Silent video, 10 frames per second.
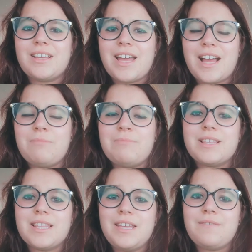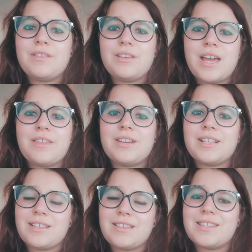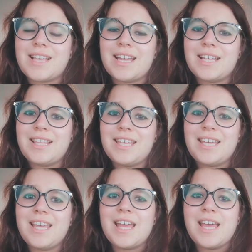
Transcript: help us live together as a society,